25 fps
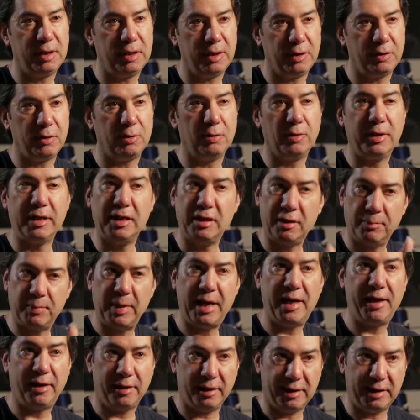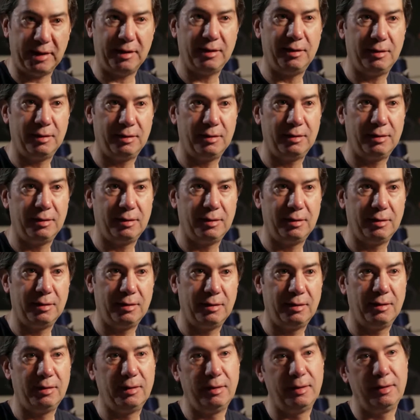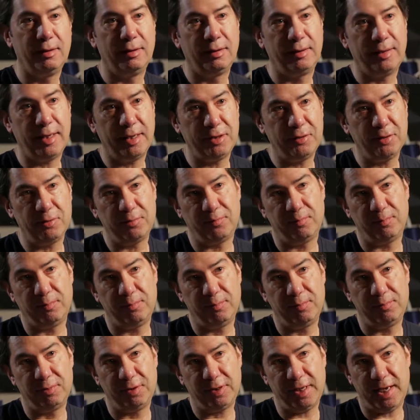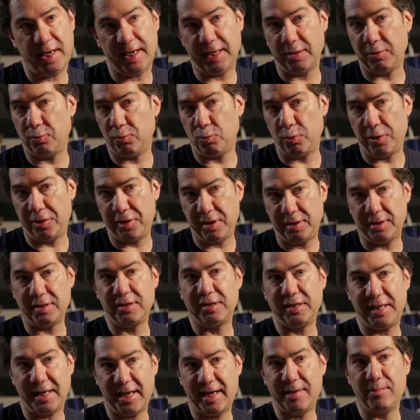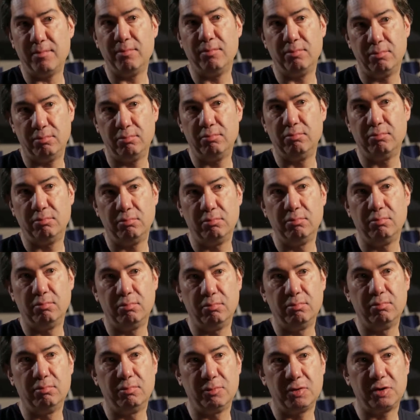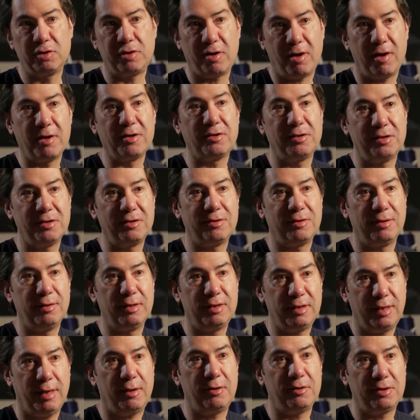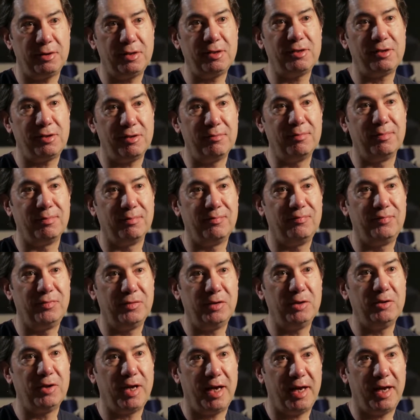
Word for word: you know, independently, then you saying within the same star stellar system, you